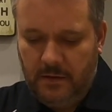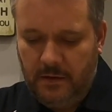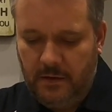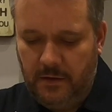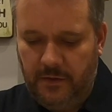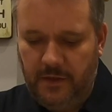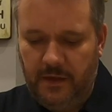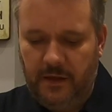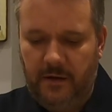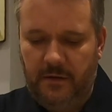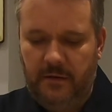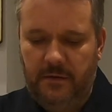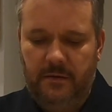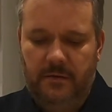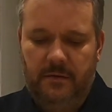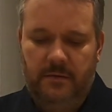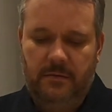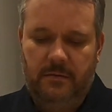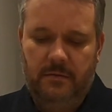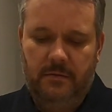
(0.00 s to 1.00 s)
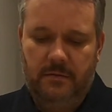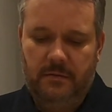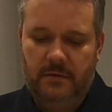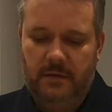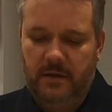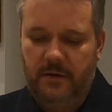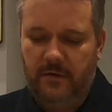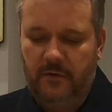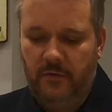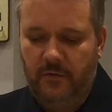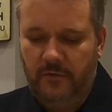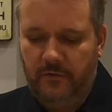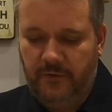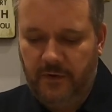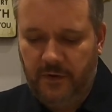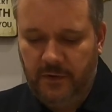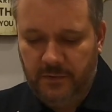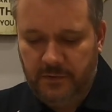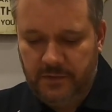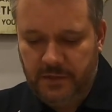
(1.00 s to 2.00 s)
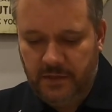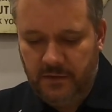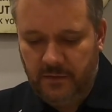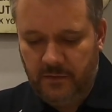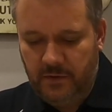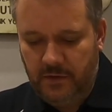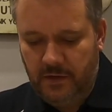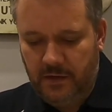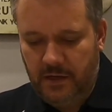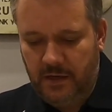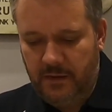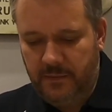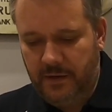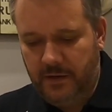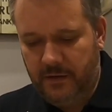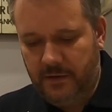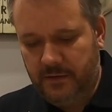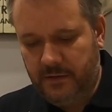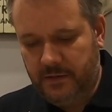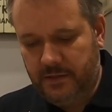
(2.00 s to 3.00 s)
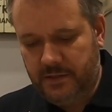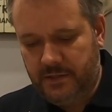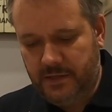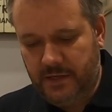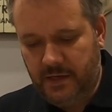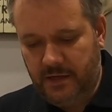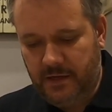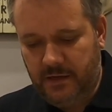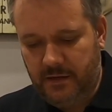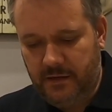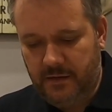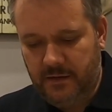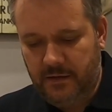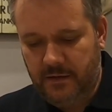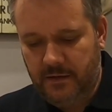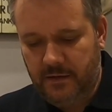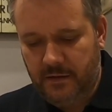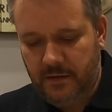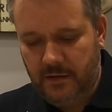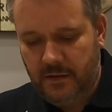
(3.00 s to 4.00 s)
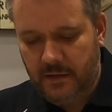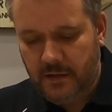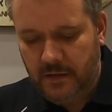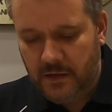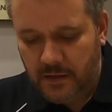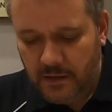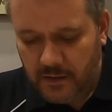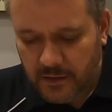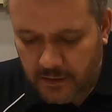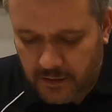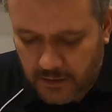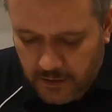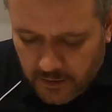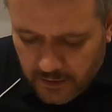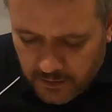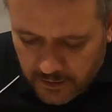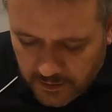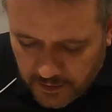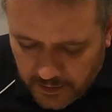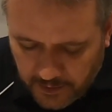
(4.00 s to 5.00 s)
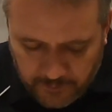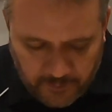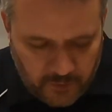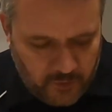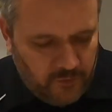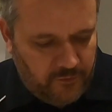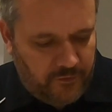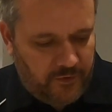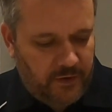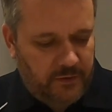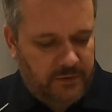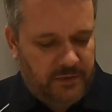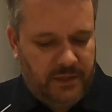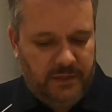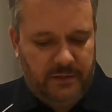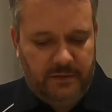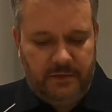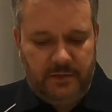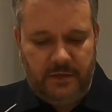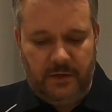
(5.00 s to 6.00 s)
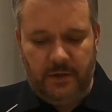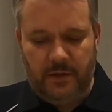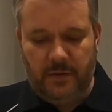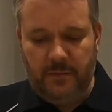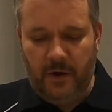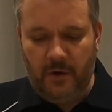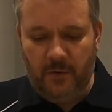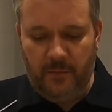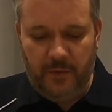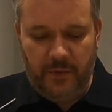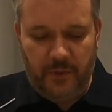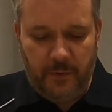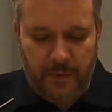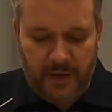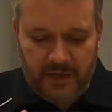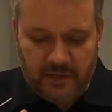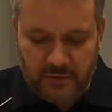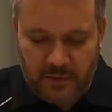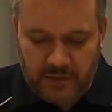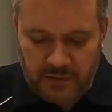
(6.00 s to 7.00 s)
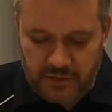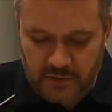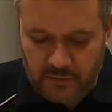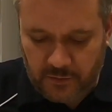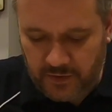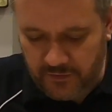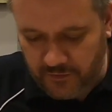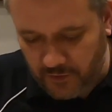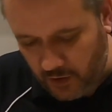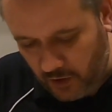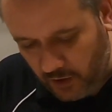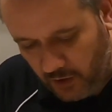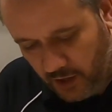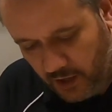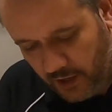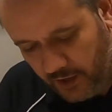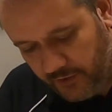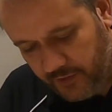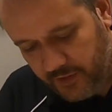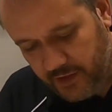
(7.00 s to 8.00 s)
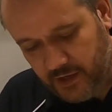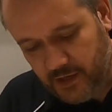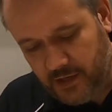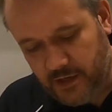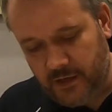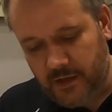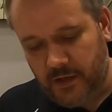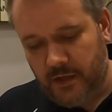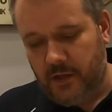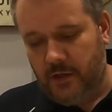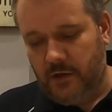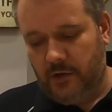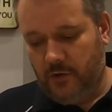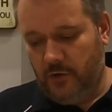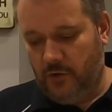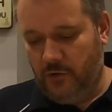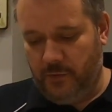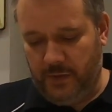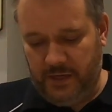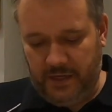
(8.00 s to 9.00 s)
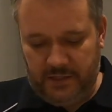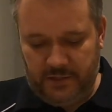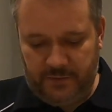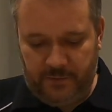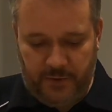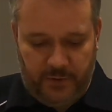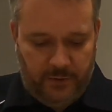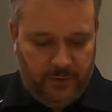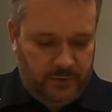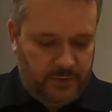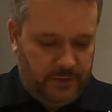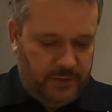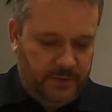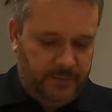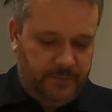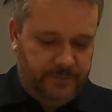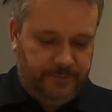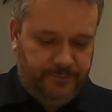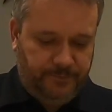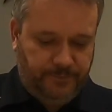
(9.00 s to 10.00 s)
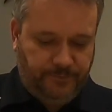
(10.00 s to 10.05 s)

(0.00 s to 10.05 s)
No, they're all floating and one came out on the stick. Yep, all floating. So at the moment the best ones that we've got are the Norway Spruce.